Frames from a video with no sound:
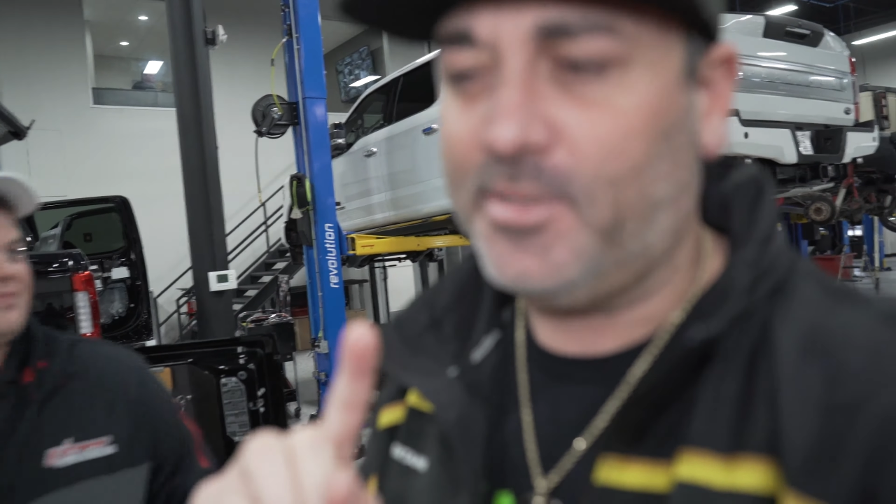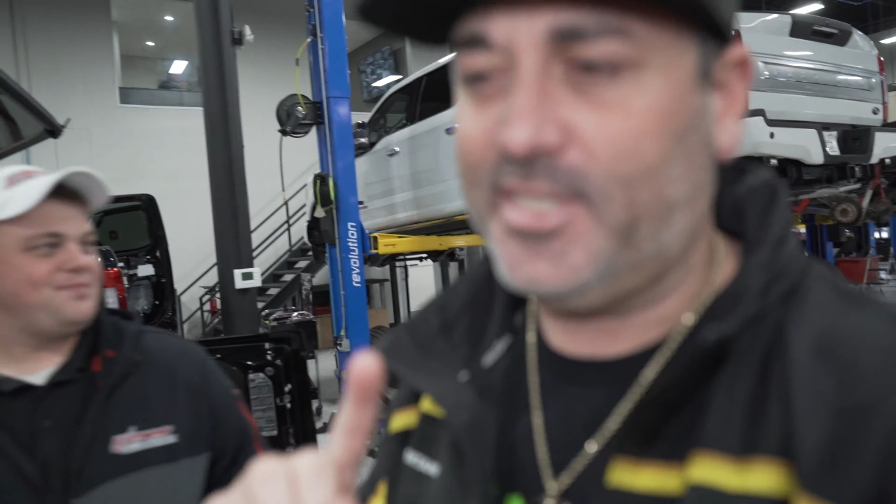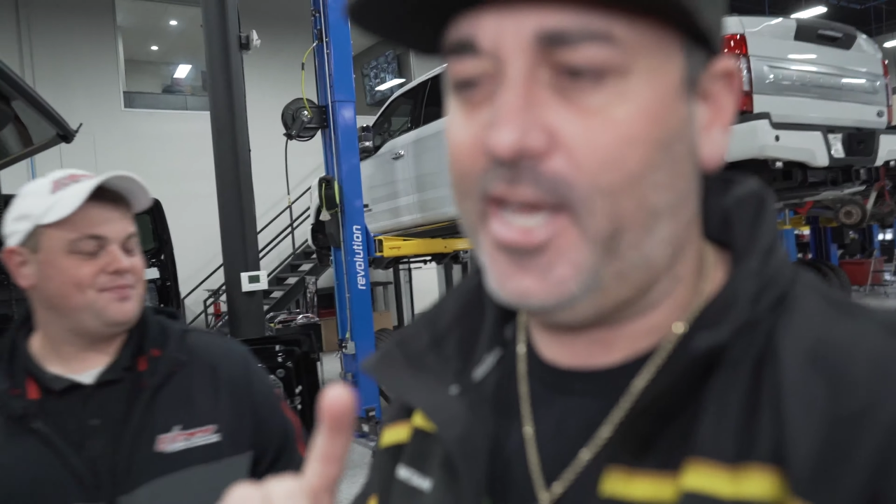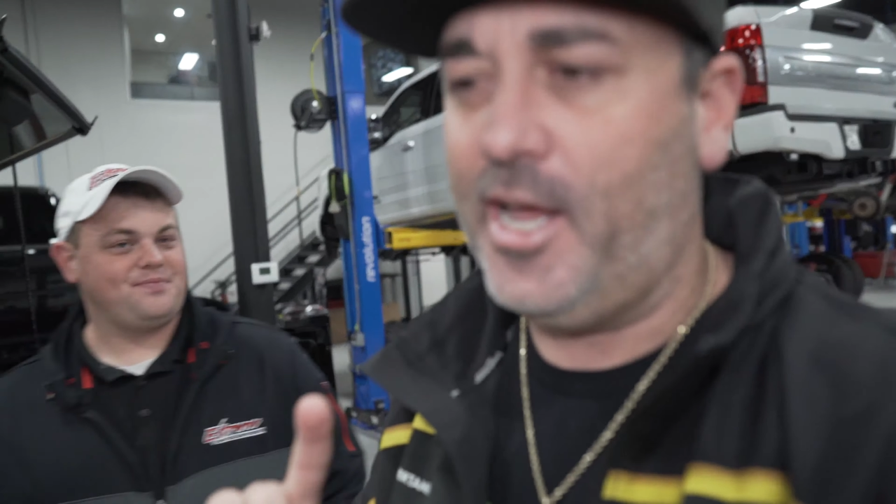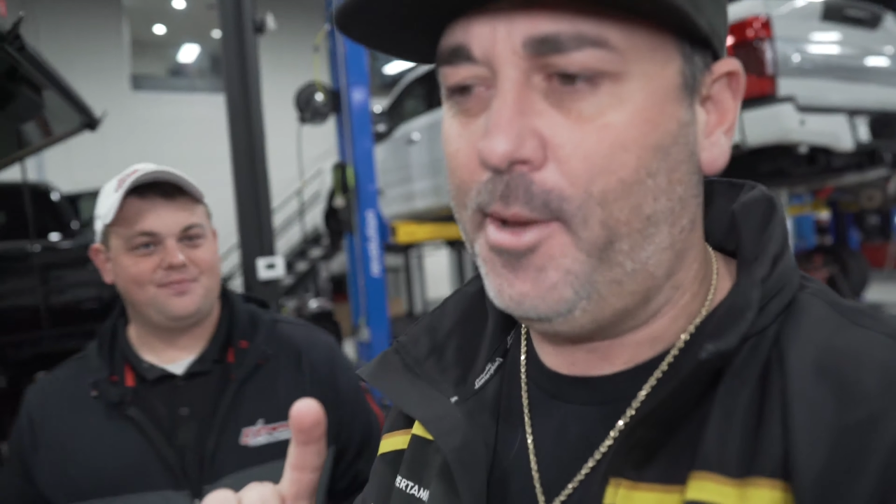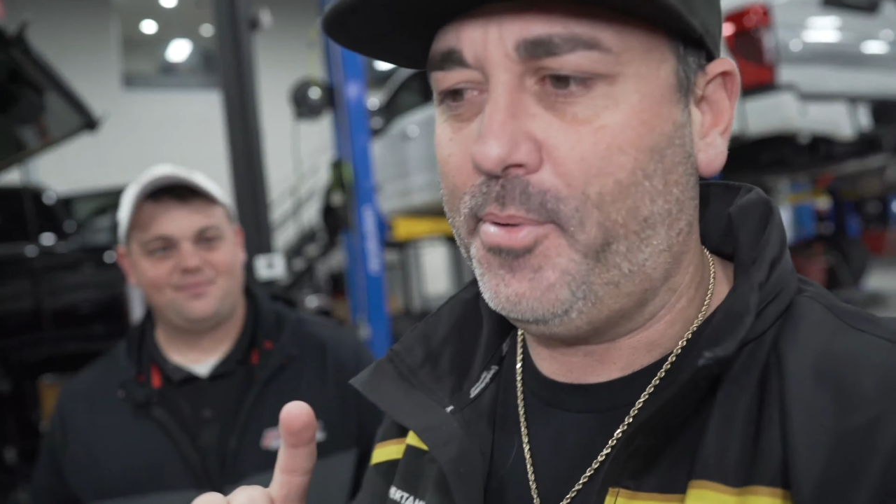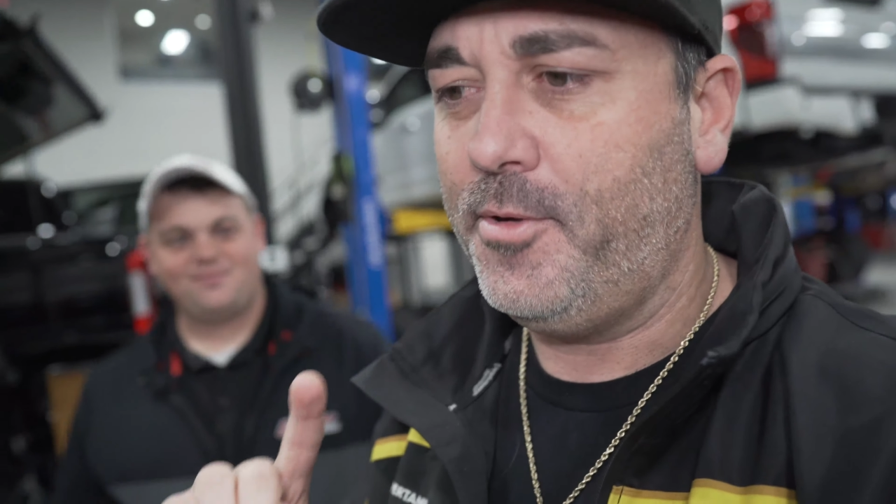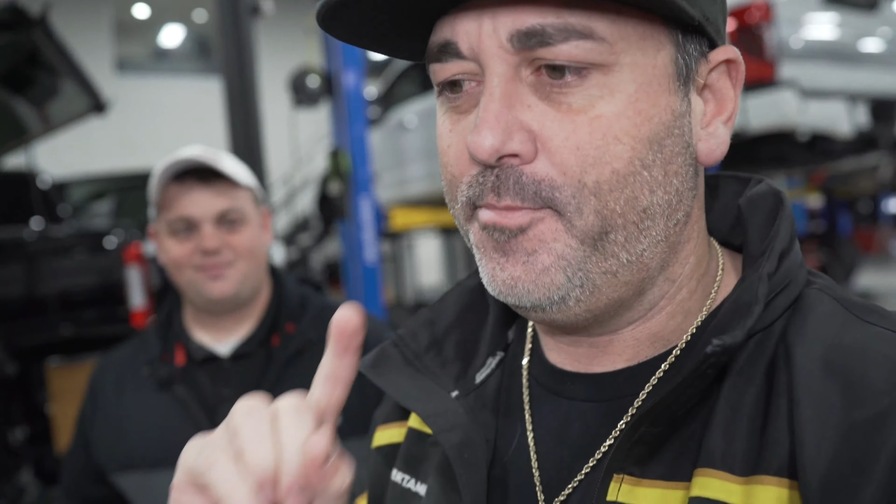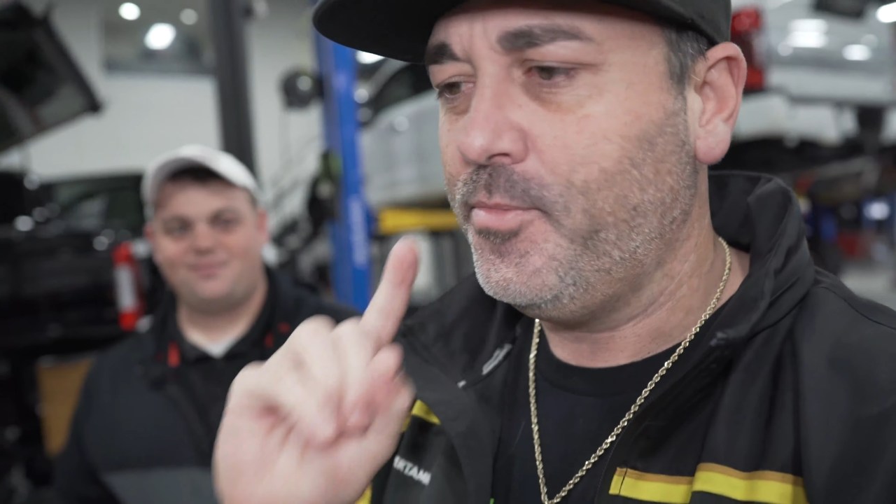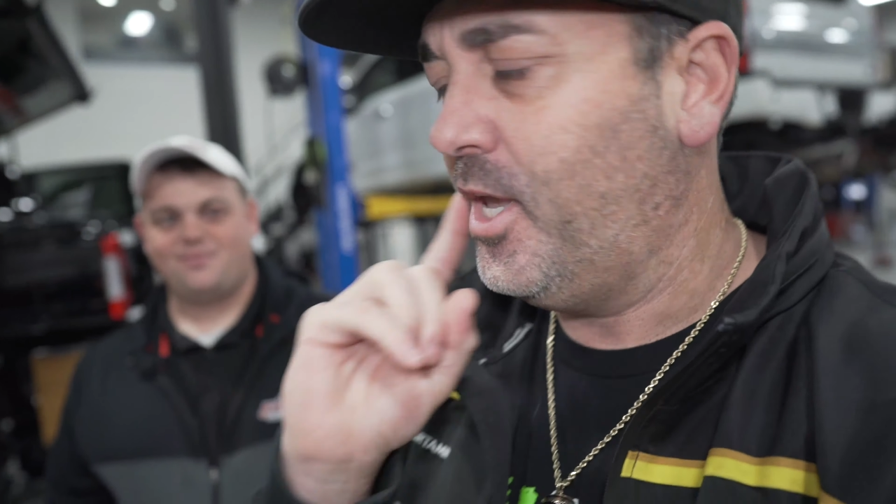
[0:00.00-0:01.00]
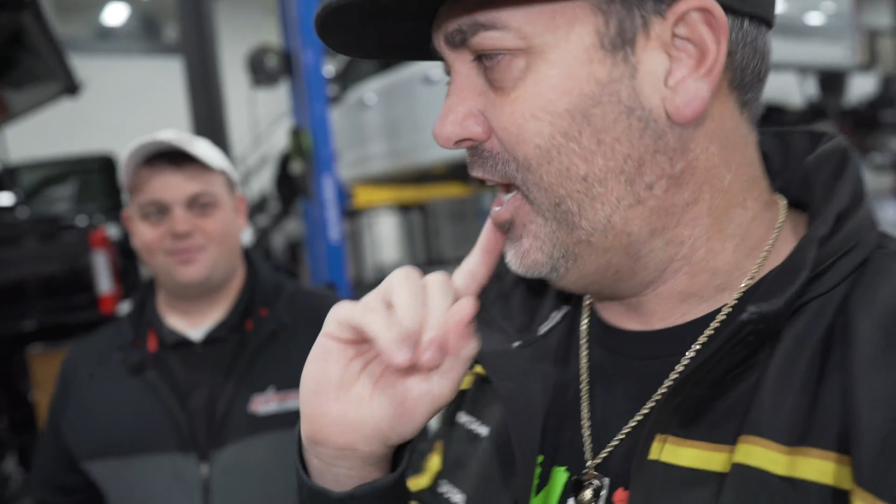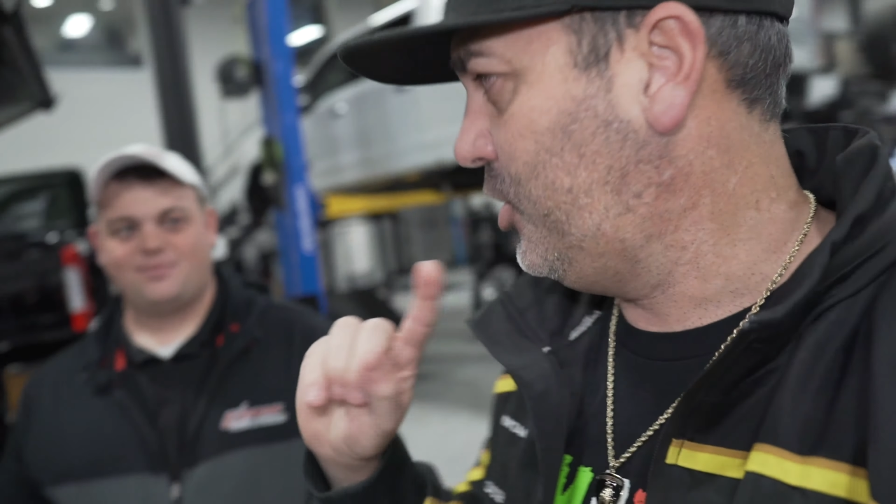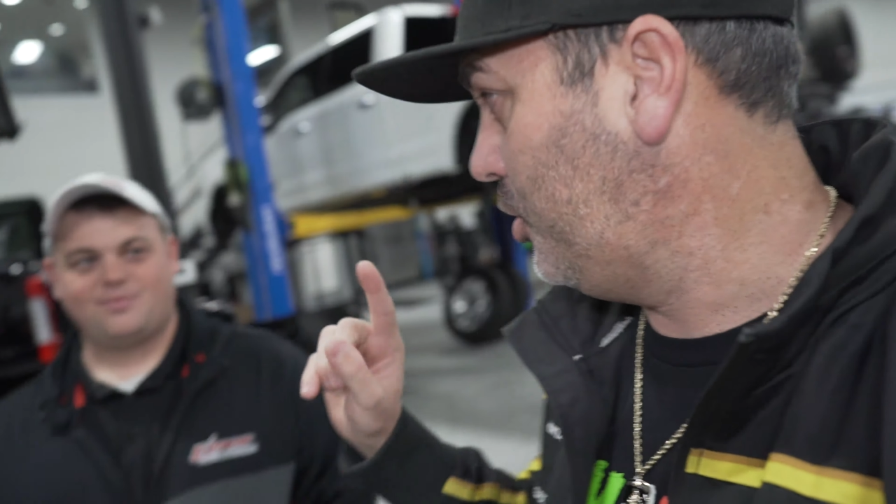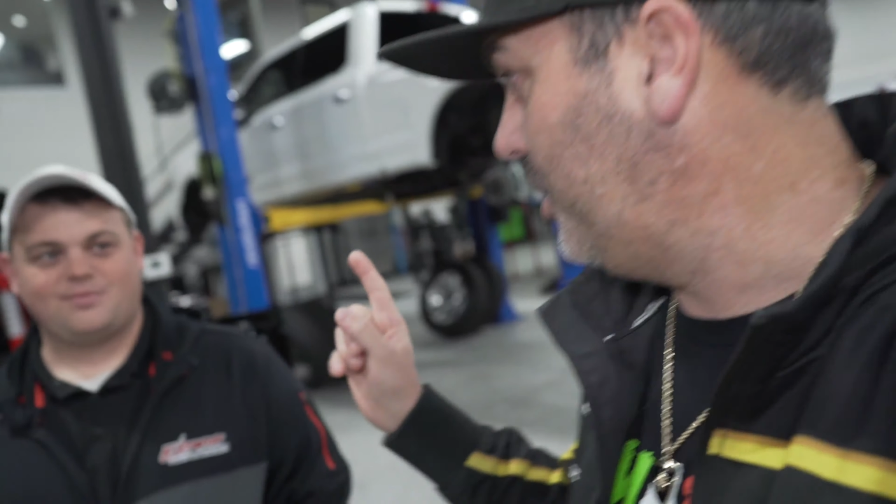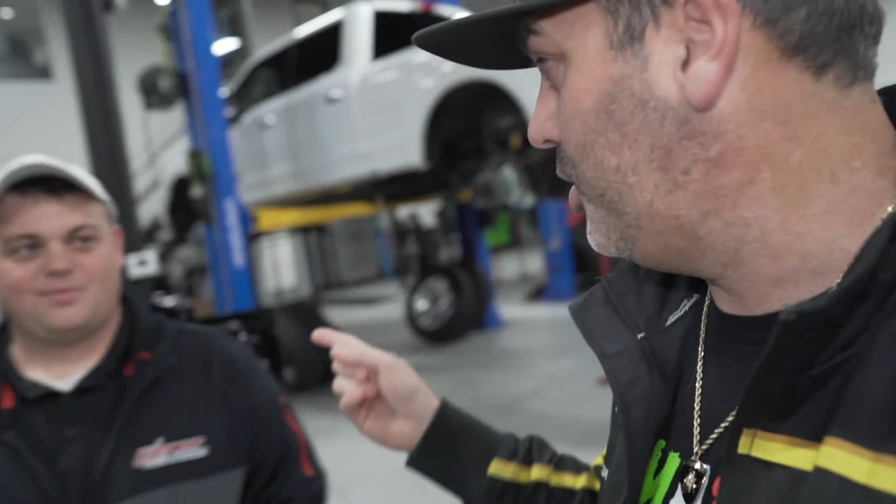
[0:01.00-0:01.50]
setup
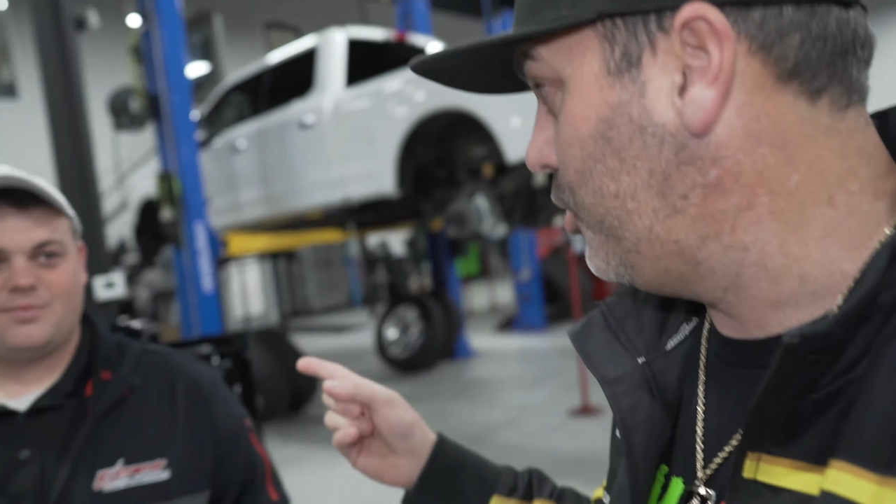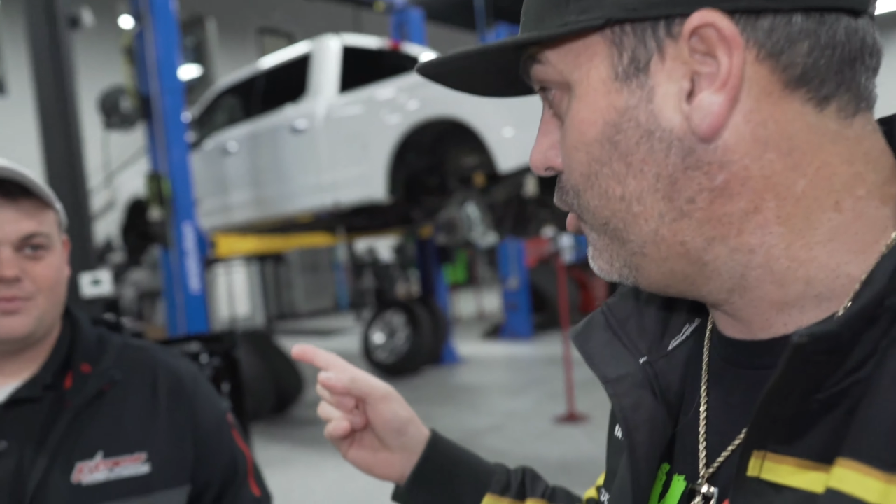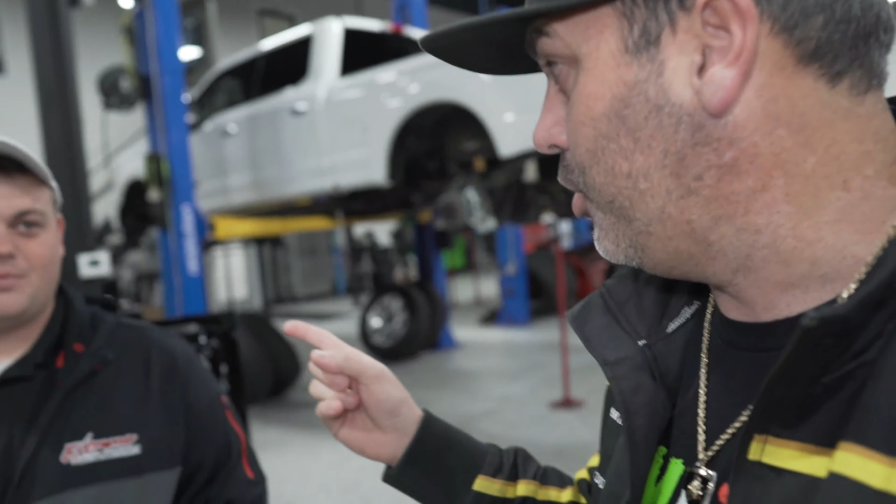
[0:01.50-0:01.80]
as you did to your